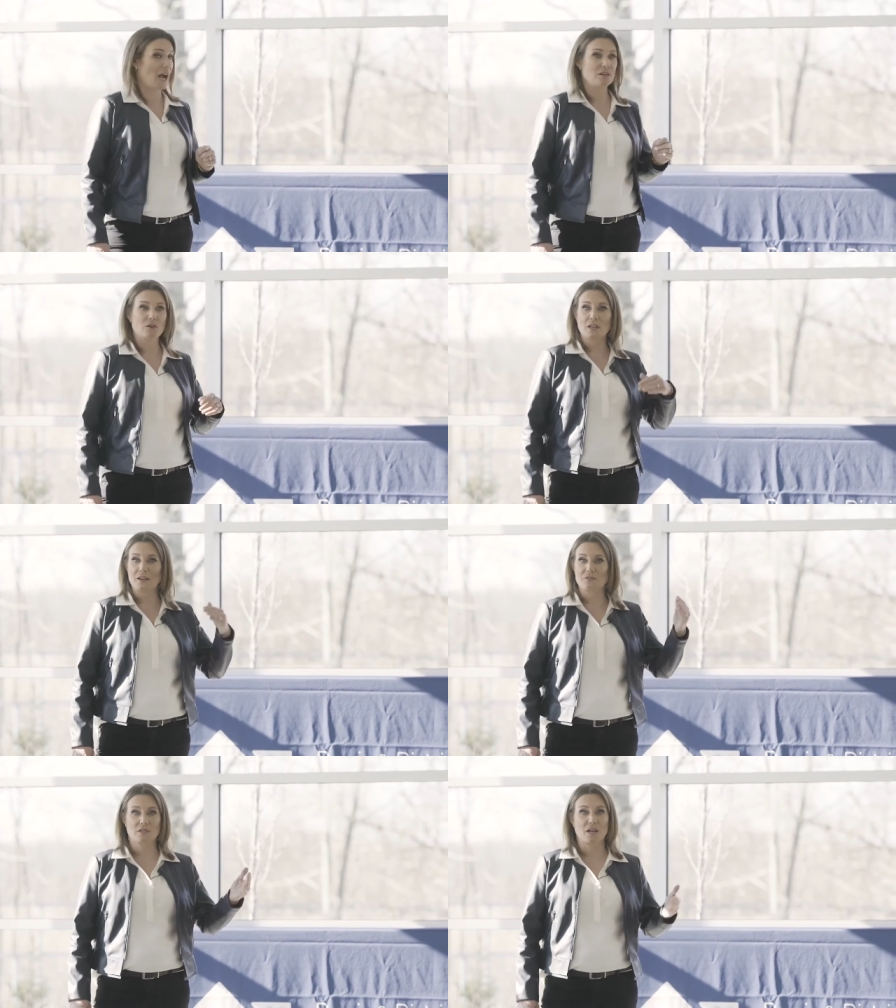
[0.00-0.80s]
I know that
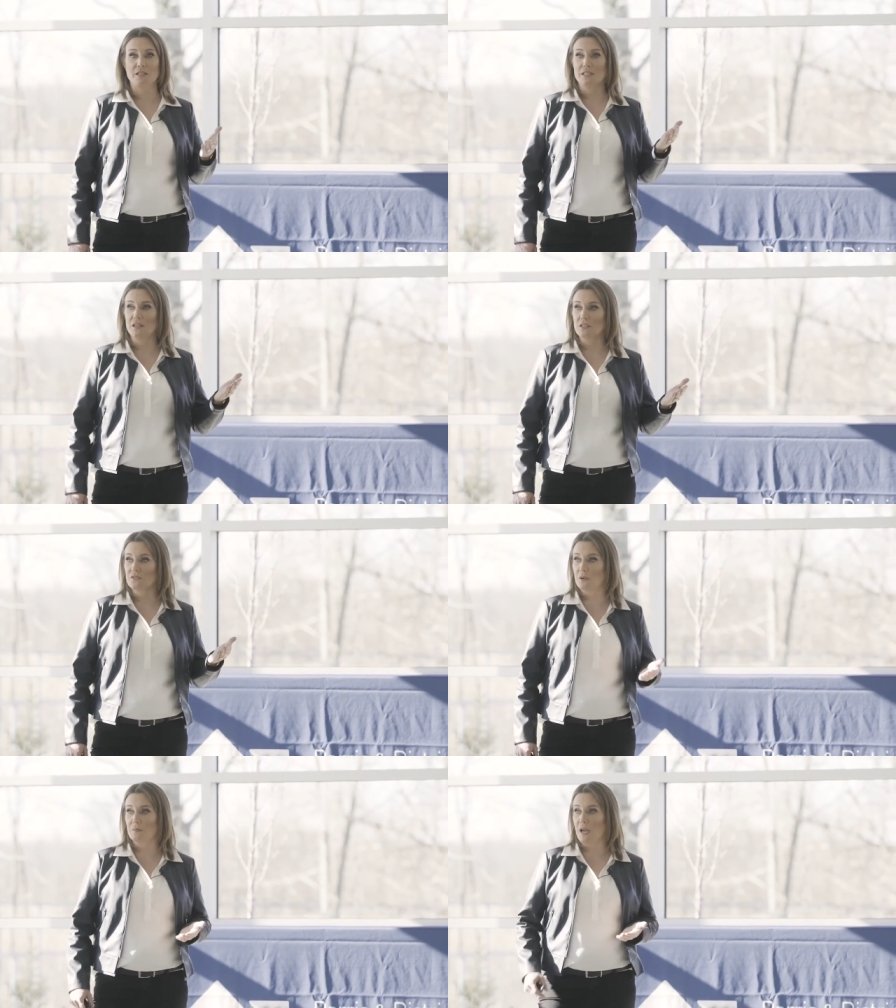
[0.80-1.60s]
I've just got a deal
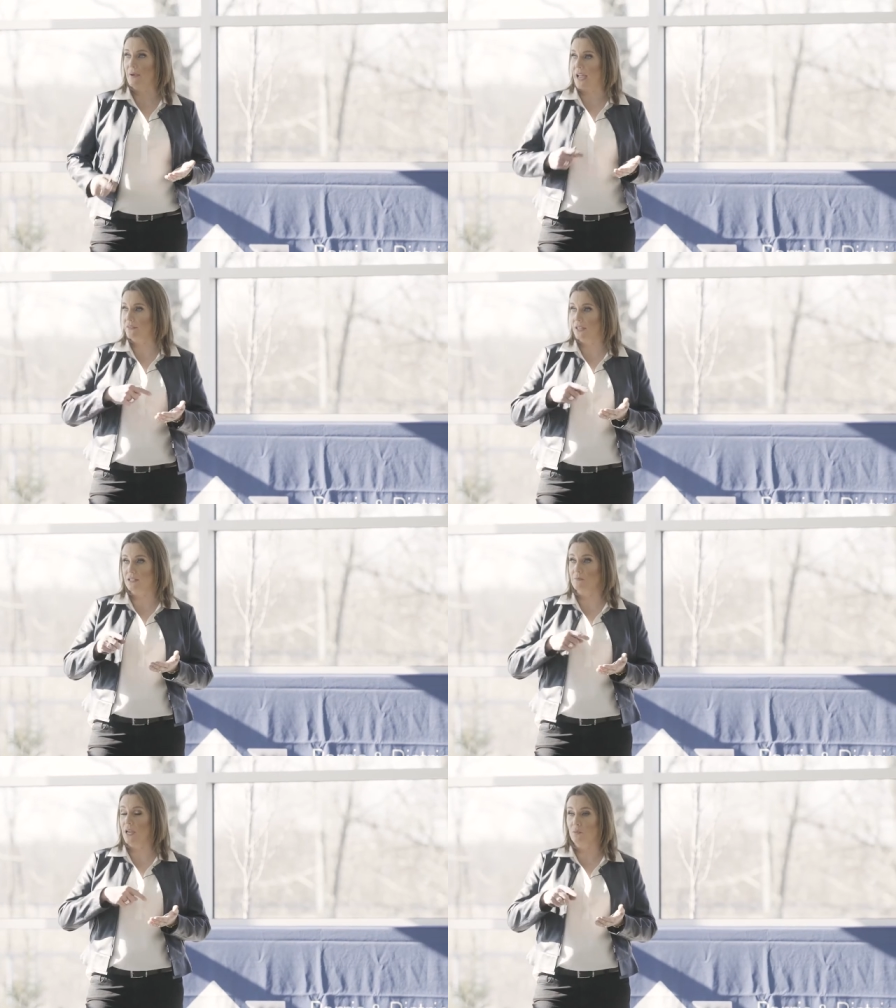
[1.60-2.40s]
that's firmed up. I have to
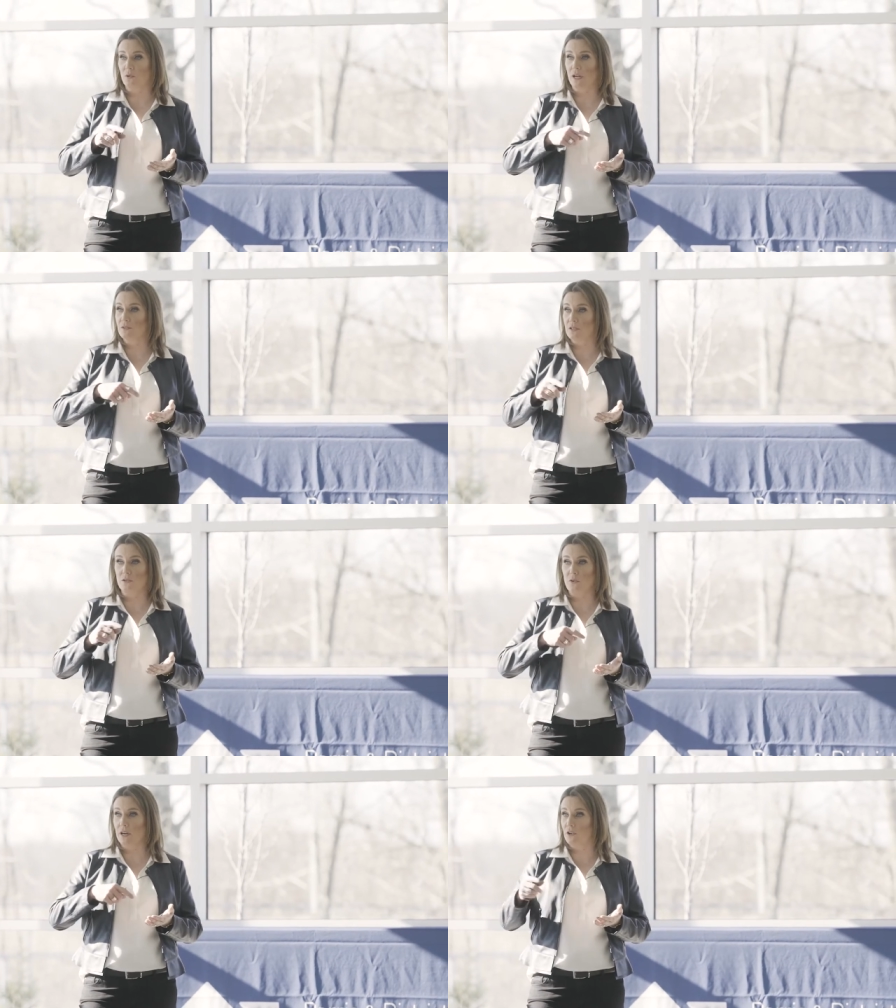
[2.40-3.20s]
get some paperwork out to the
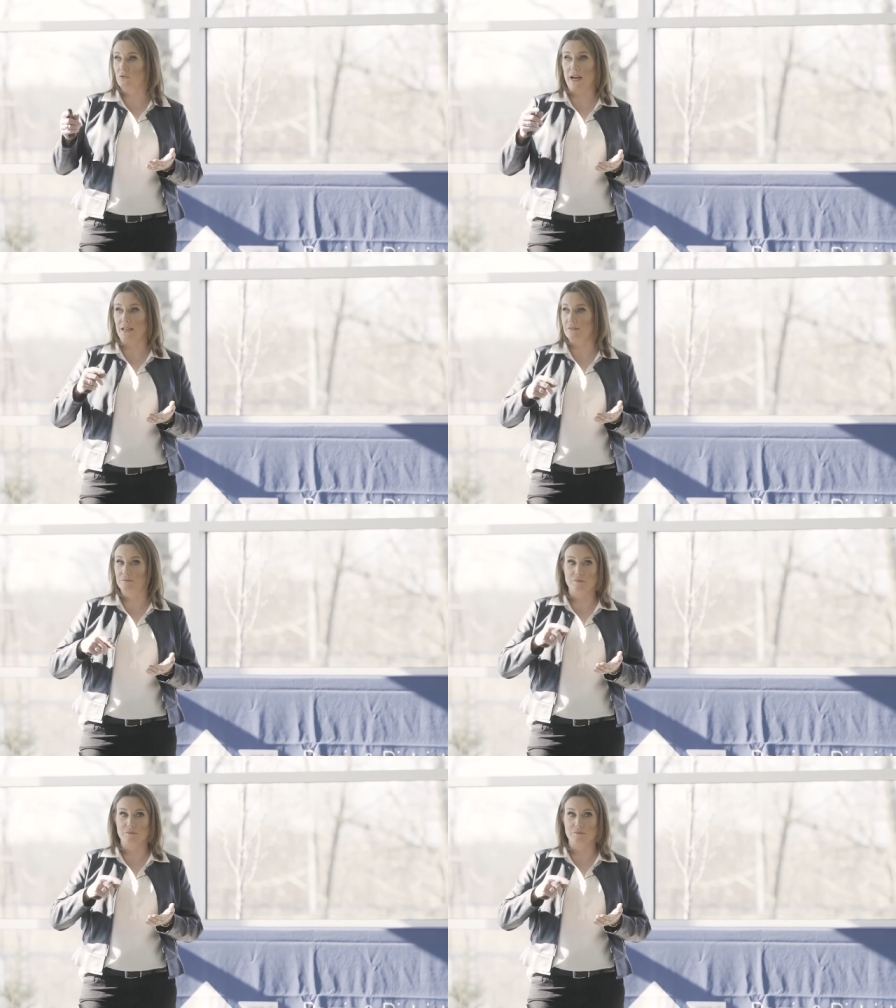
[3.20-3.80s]
lawyer. Great.